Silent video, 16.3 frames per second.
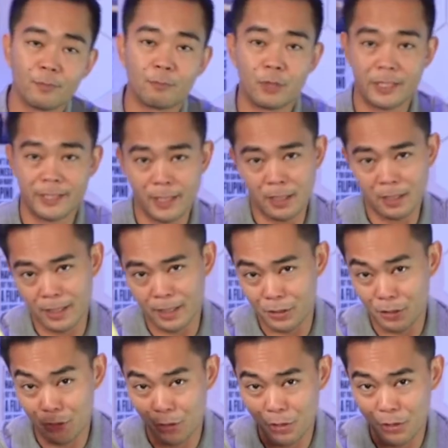pretend like
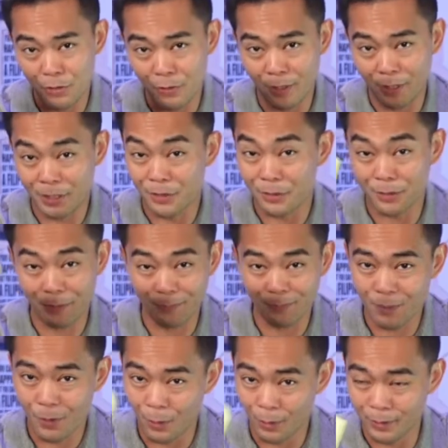you're
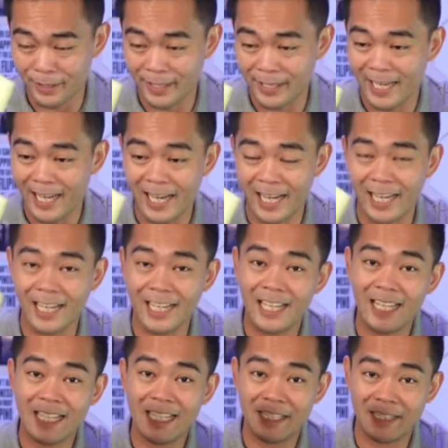holding a
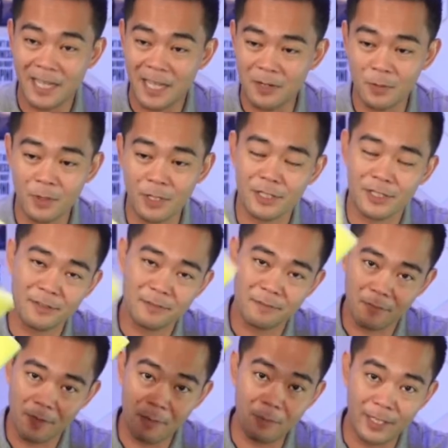sandwich,
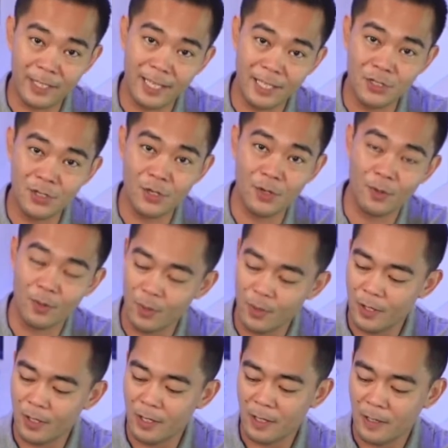maybe get you
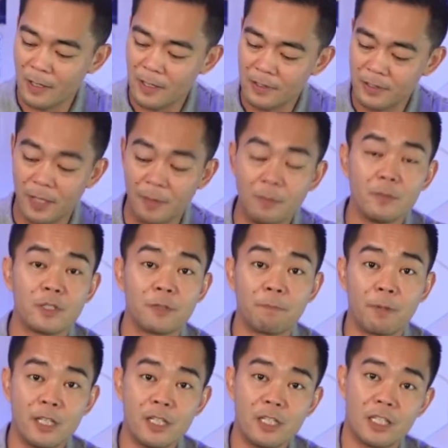some
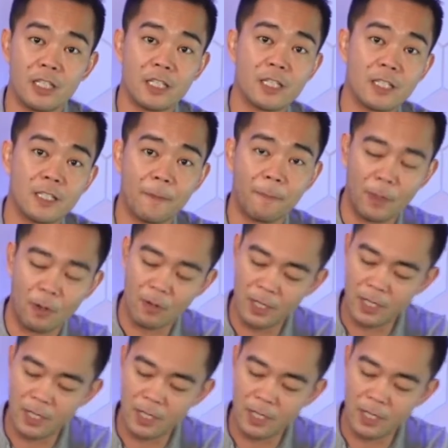sponges, all